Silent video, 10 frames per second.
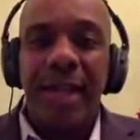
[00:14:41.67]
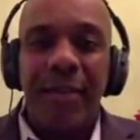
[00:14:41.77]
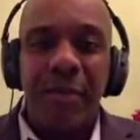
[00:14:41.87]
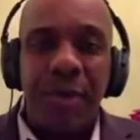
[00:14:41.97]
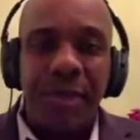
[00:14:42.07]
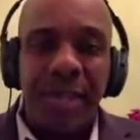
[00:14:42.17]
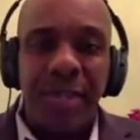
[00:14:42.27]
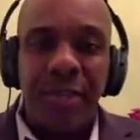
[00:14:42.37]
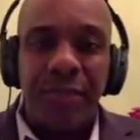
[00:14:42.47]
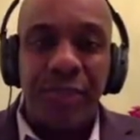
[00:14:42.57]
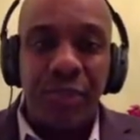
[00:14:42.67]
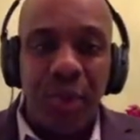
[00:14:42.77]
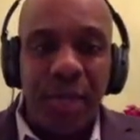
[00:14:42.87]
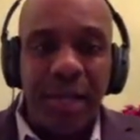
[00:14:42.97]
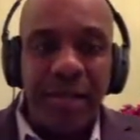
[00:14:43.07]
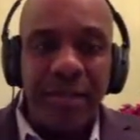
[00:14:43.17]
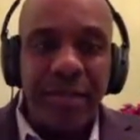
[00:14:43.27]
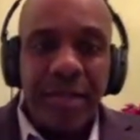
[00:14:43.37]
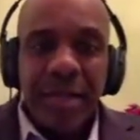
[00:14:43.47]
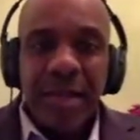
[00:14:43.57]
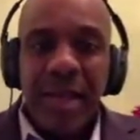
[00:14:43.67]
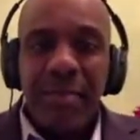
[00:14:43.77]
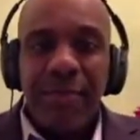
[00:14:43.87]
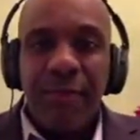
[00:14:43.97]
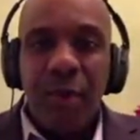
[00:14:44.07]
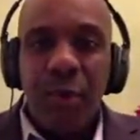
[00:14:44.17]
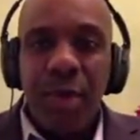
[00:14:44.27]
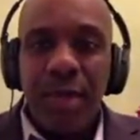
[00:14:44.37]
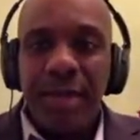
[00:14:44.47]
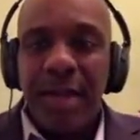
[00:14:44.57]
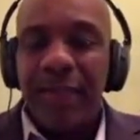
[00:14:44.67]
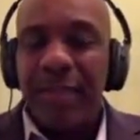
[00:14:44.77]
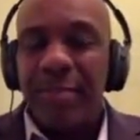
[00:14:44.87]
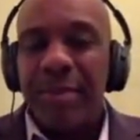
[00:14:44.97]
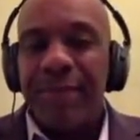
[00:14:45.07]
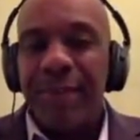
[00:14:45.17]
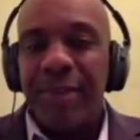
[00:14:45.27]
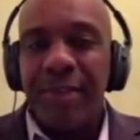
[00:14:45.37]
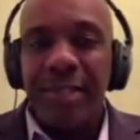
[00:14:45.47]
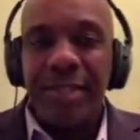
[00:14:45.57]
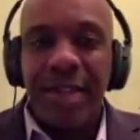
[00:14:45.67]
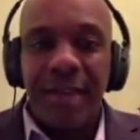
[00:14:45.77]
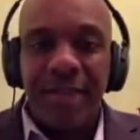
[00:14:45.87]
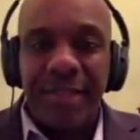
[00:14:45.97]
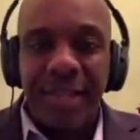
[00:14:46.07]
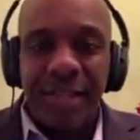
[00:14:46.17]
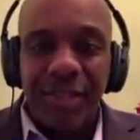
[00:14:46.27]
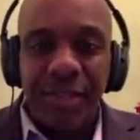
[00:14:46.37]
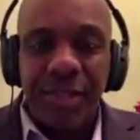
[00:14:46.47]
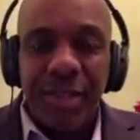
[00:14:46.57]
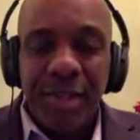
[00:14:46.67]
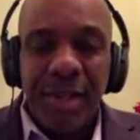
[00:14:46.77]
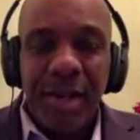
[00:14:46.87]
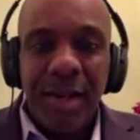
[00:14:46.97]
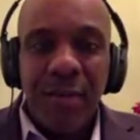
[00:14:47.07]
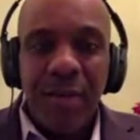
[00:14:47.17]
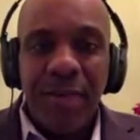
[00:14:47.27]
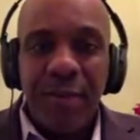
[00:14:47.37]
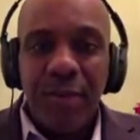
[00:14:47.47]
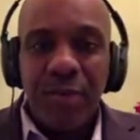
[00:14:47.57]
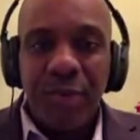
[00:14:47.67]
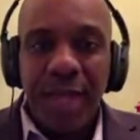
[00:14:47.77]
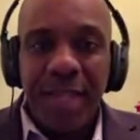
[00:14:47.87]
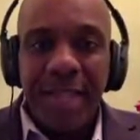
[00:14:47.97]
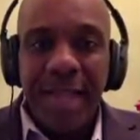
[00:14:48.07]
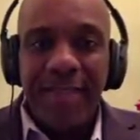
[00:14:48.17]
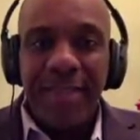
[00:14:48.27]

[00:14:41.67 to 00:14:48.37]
tonight, we want to thank you for joining us. And before we delve a little bit further in this conversation, we of course would like to